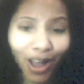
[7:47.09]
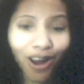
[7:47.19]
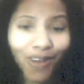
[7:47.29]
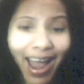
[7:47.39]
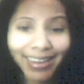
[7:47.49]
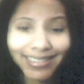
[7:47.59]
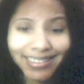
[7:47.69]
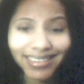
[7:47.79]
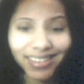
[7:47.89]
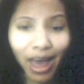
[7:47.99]
All right,
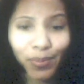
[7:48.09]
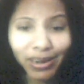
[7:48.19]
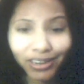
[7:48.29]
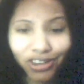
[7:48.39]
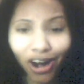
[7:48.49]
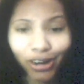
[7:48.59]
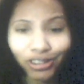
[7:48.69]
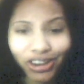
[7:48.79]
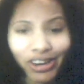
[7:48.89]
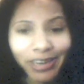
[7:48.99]
this is Ebony
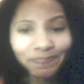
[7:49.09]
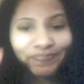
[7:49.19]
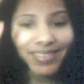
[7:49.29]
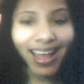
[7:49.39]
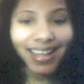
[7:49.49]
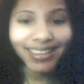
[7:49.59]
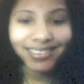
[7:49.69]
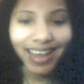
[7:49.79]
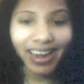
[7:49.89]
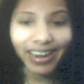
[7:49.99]
Tarscurry
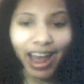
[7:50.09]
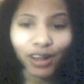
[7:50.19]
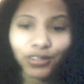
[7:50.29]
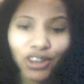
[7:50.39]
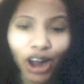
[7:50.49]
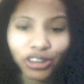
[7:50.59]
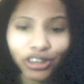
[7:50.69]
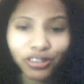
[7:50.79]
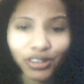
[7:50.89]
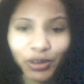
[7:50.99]
signing out. Talk
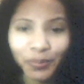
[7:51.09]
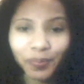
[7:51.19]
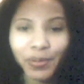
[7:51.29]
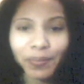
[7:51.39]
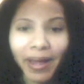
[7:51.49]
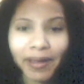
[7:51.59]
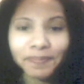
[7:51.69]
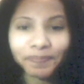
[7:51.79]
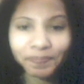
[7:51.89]
to you soon. Bye-bye.